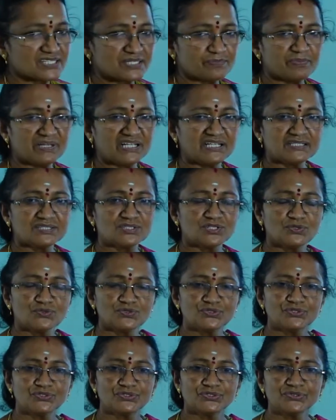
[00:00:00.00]
symbol is used
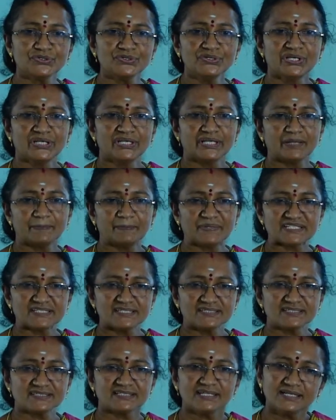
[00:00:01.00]
to
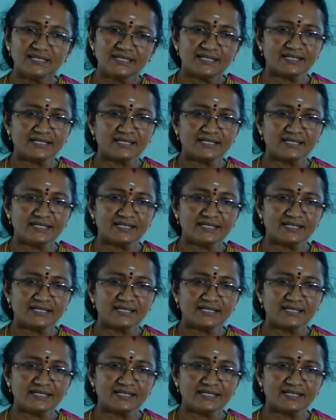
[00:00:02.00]
represents the